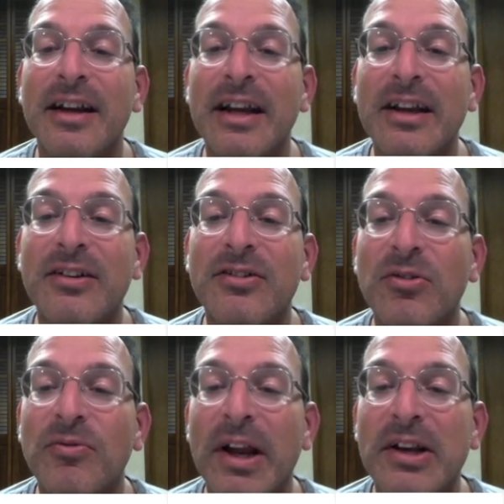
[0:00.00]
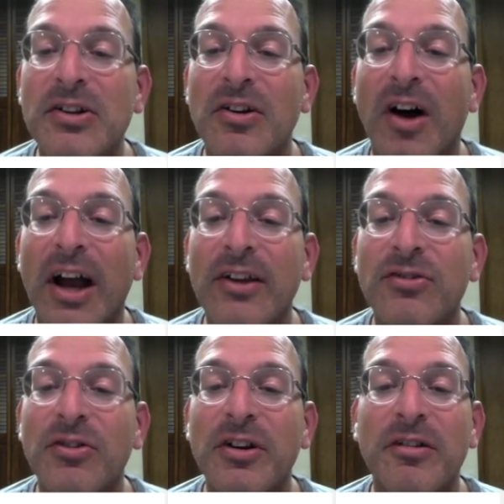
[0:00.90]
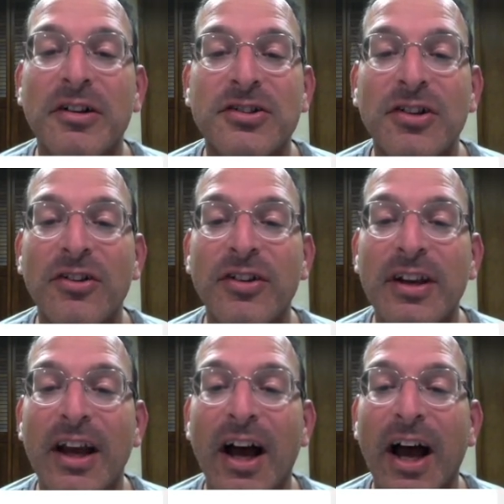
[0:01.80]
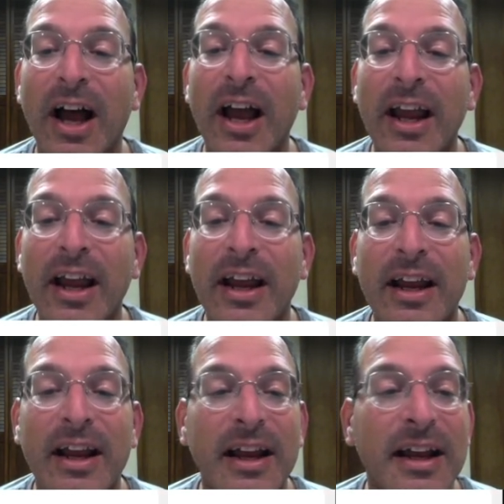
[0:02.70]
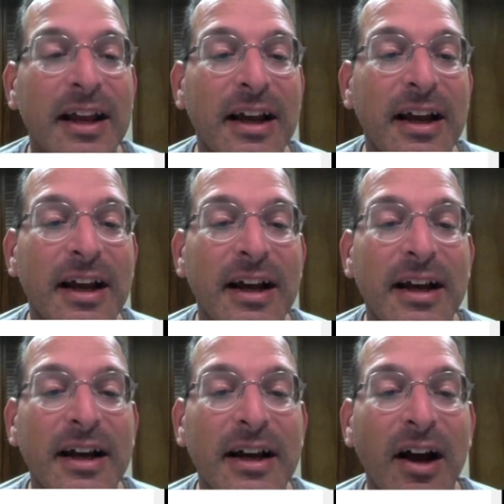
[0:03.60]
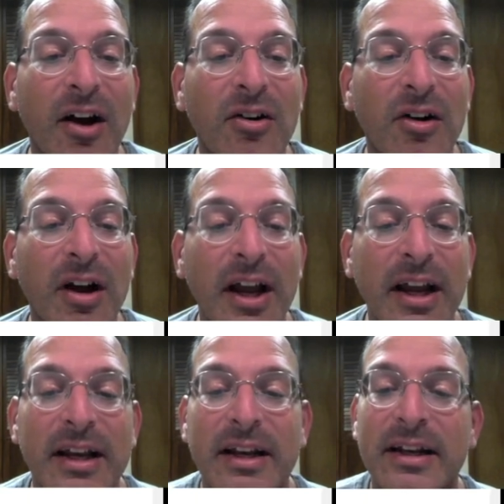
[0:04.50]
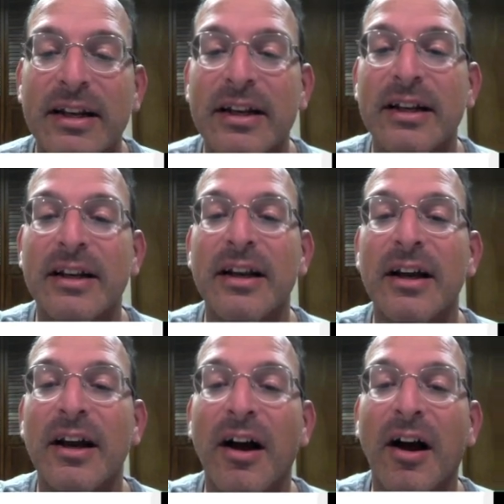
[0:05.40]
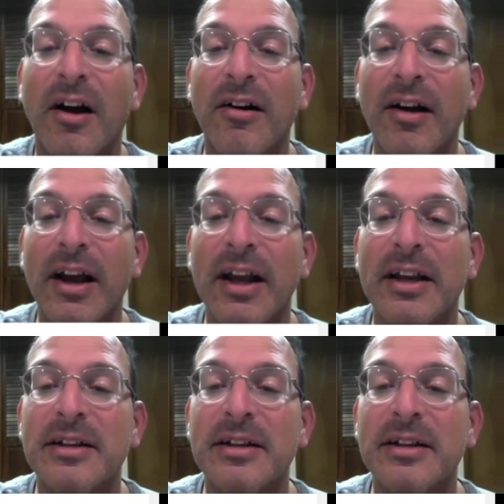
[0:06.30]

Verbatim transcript: Eastern Regional High School. You're a Jersey guy. All right. All right.